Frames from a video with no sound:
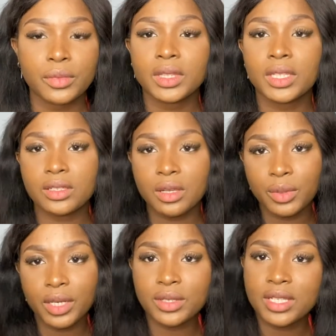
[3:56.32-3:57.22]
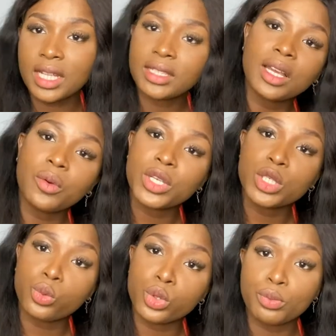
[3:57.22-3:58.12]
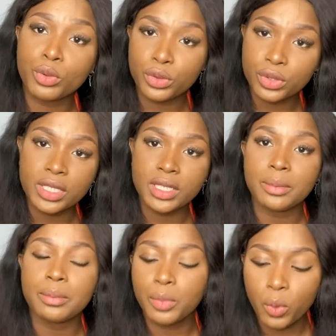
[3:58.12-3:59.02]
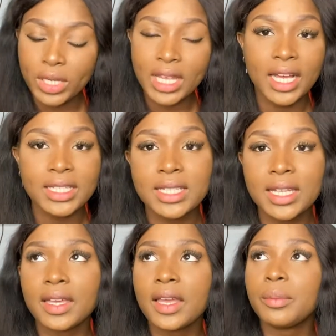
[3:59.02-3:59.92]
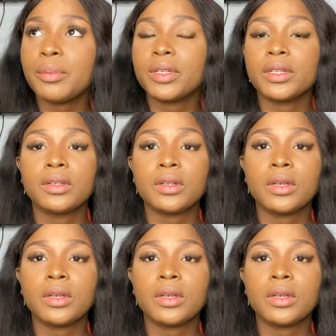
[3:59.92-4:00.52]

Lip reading: Then someone else sat down where she was supposed to sit. But when the accident happened,